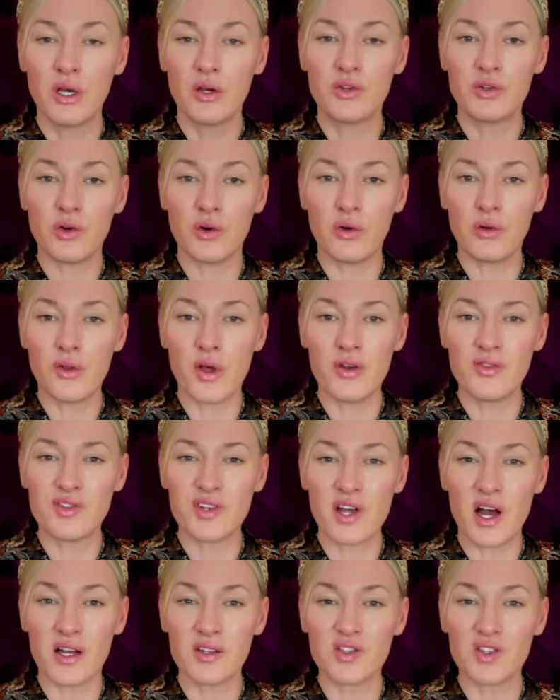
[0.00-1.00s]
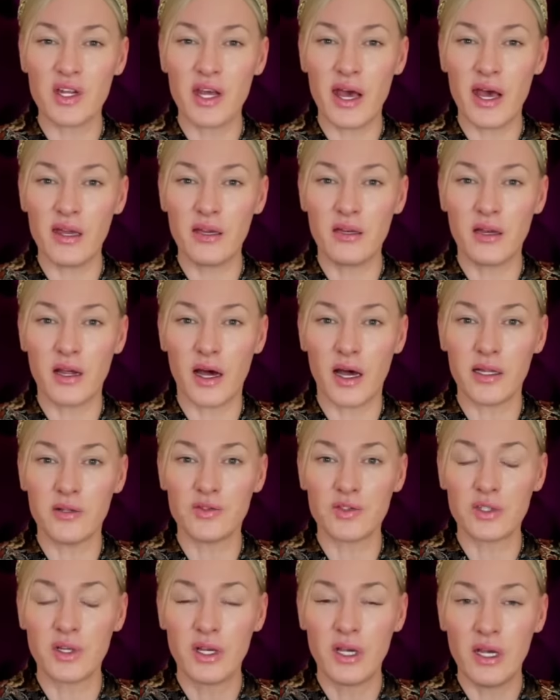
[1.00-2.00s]
to all those nasty
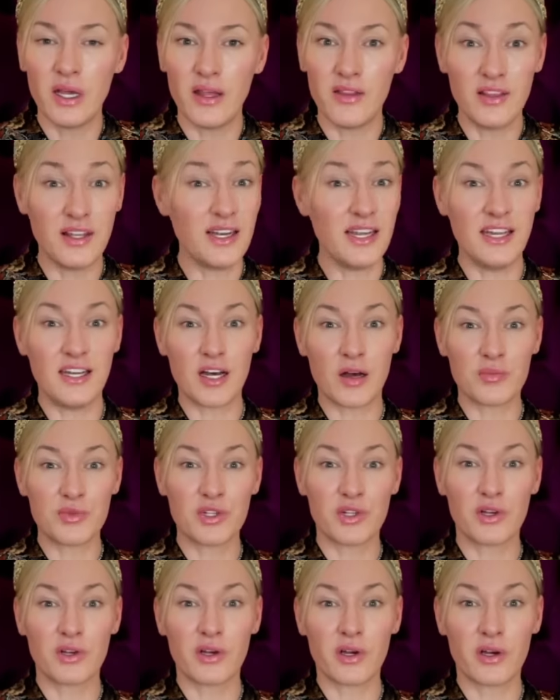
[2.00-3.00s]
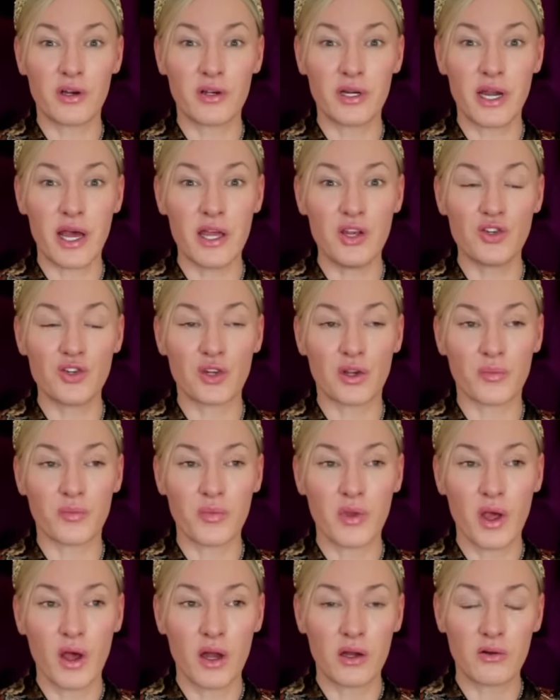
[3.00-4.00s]
headlines in the lead up to the coronation
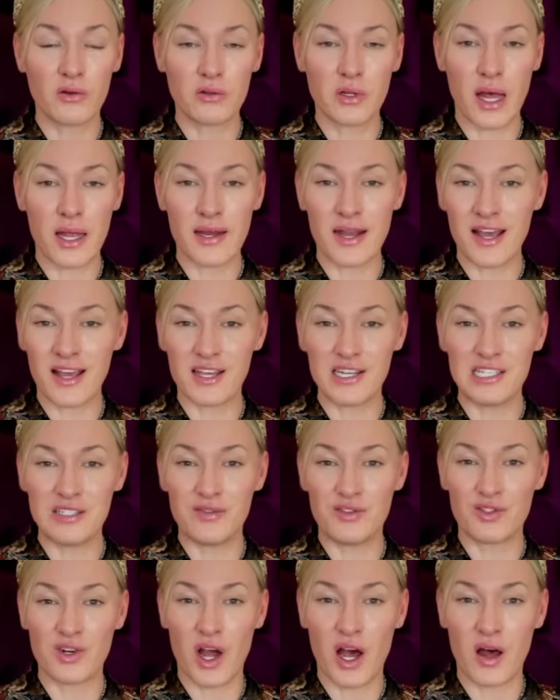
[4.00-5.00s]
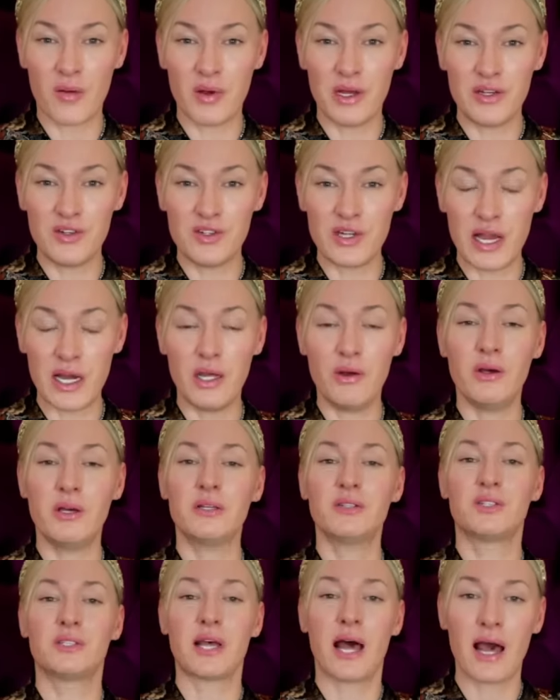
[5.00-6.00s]
and all that negative drama and tell you
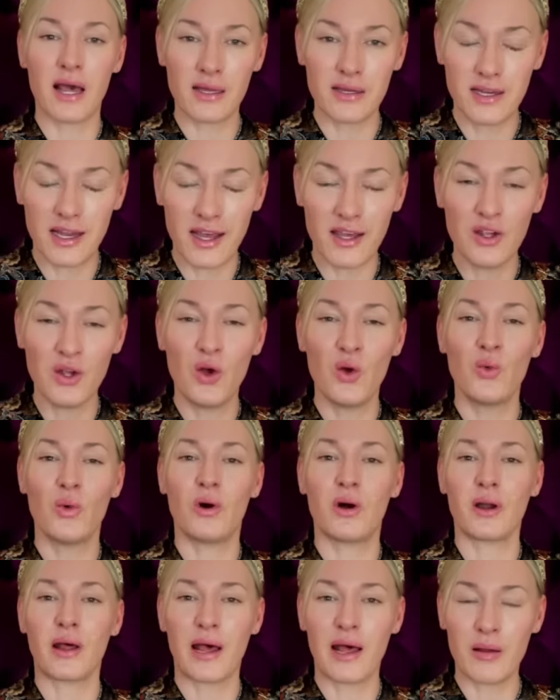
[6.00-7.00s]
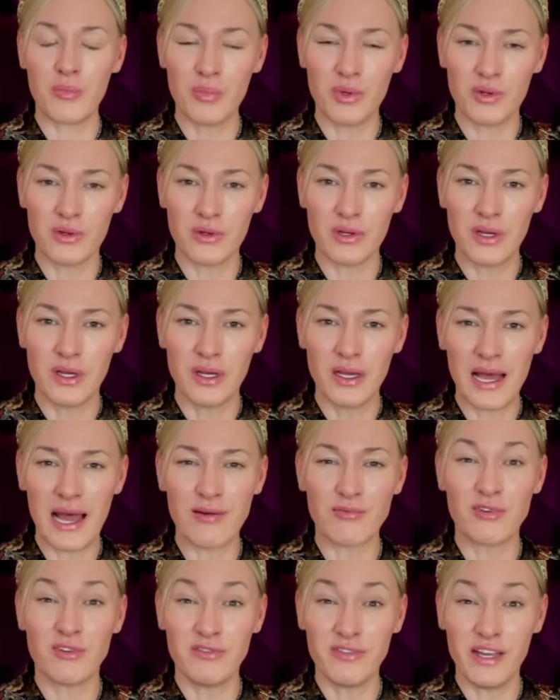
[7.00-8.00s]
exactly what happened
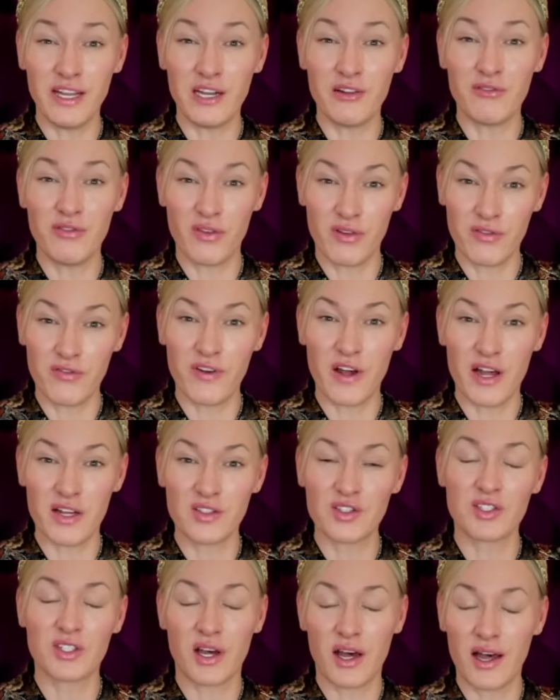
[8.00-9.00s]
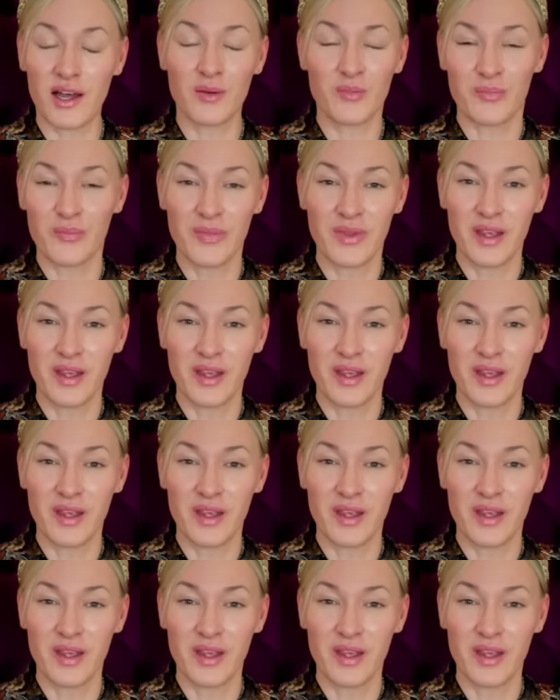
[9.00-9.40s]
and reveal it for the first time,